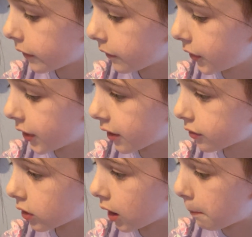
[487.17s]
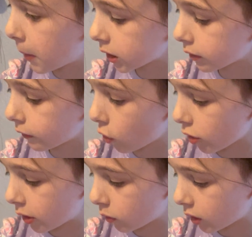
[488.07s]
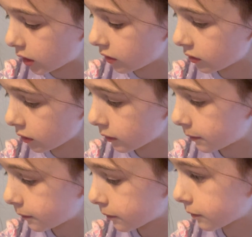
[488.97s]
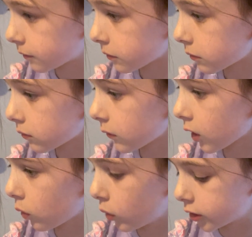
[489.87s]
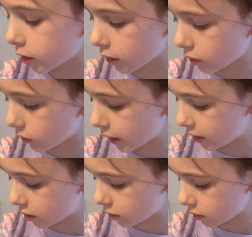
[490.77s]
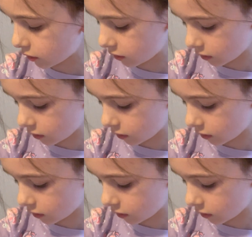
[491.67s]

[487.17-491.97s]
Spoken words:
there's a bunch of golden ones, which are the rares.